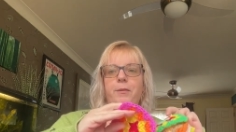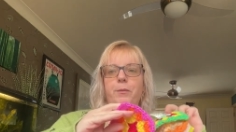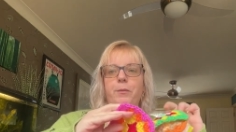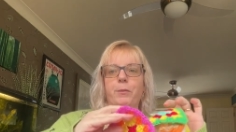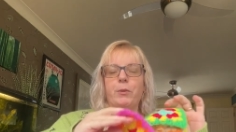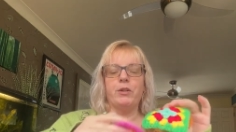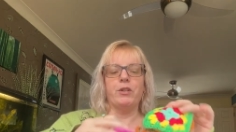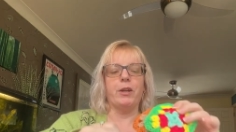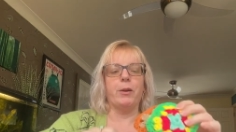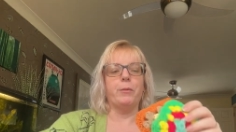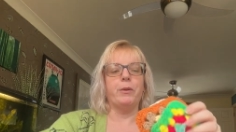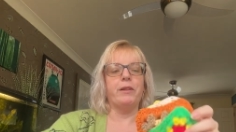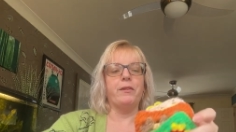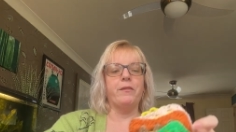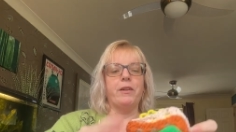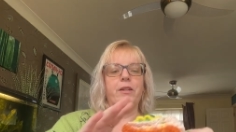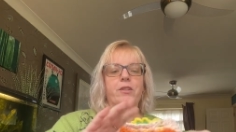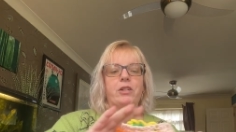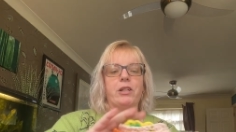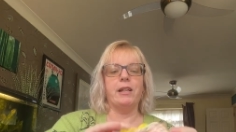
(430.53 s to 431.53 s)
which I will
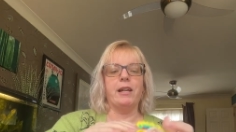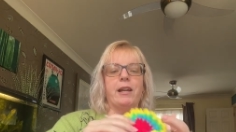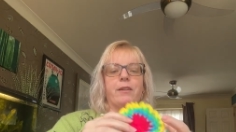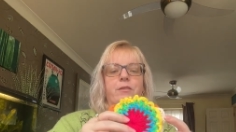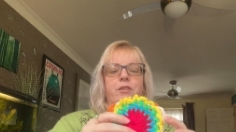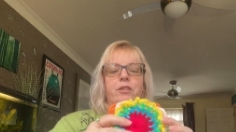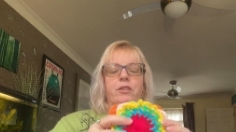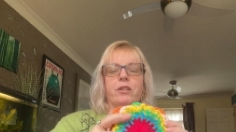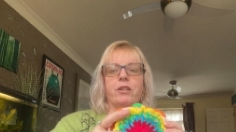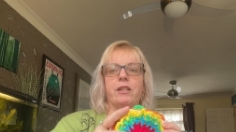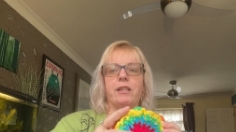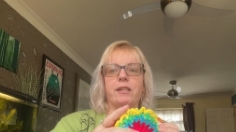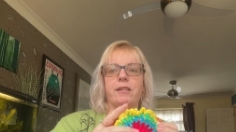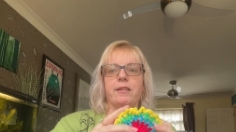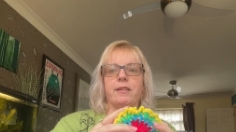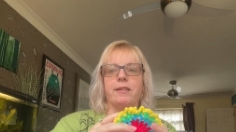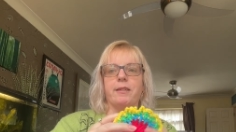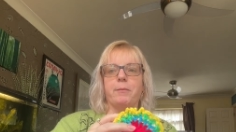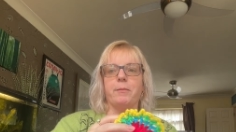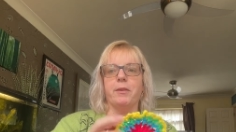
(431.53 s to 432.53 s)
eventually have to turn
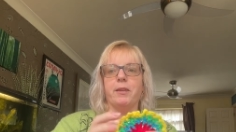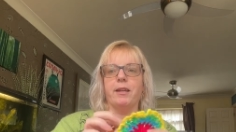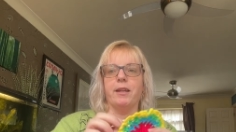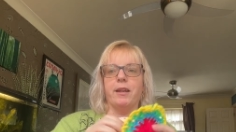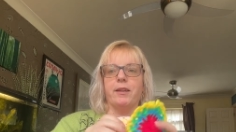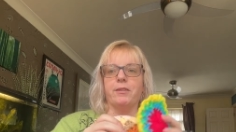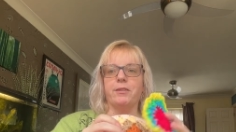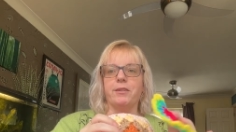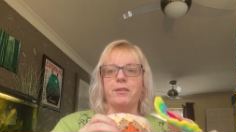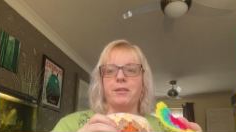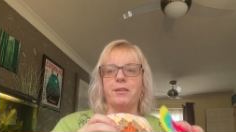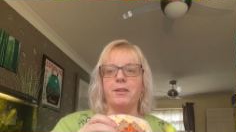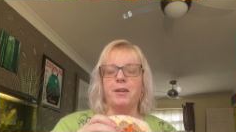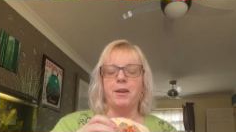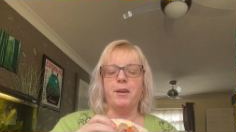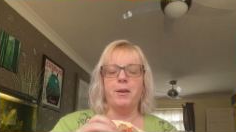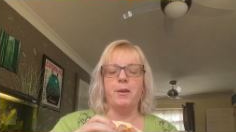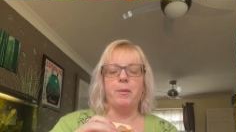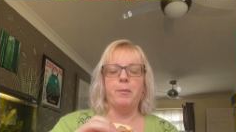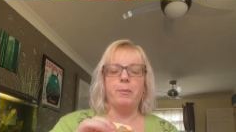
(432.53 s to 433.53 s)
into something else.
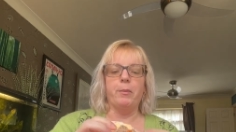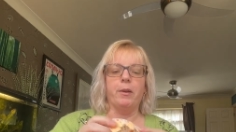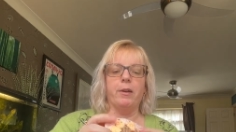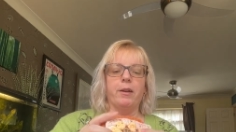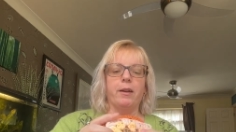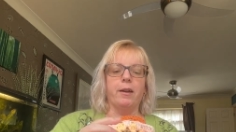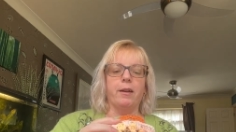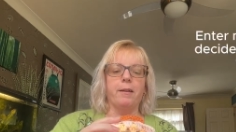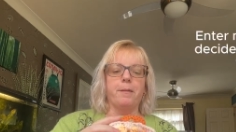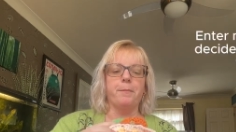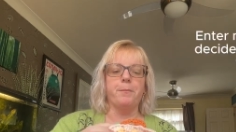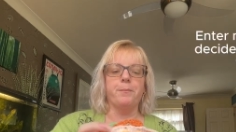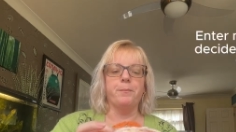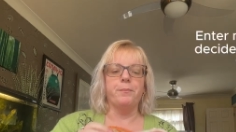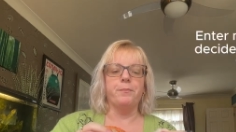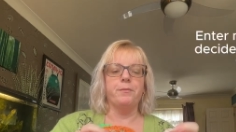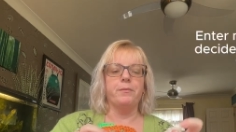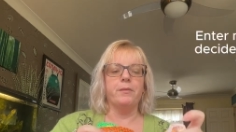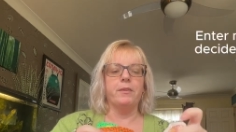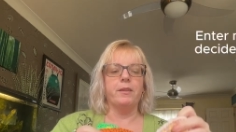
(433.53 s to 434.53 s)
But
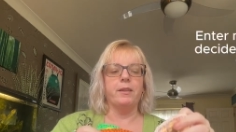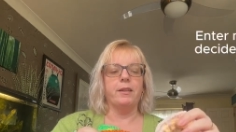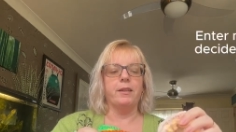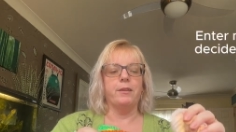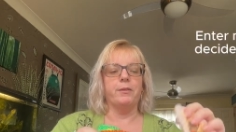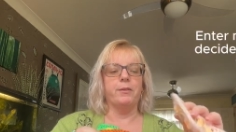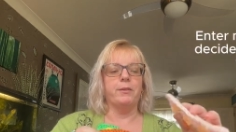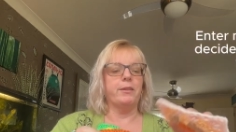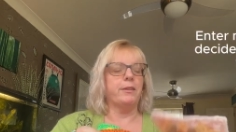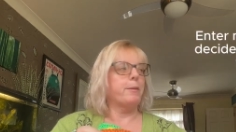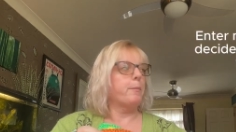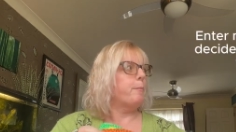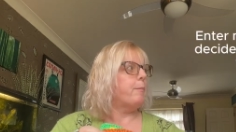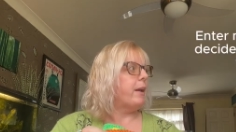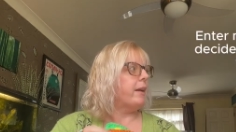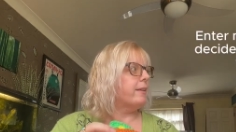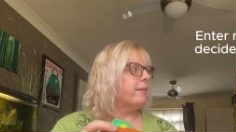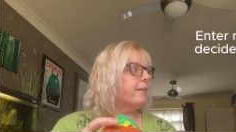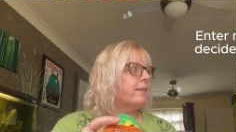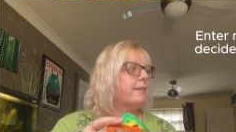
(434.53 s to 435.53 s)
it was the
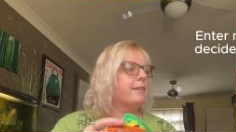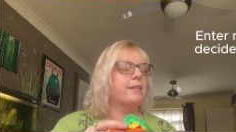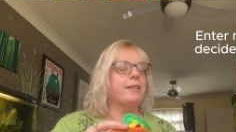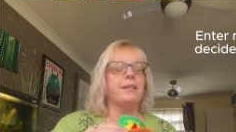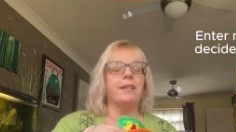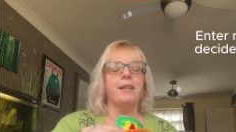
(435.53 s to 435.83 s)
best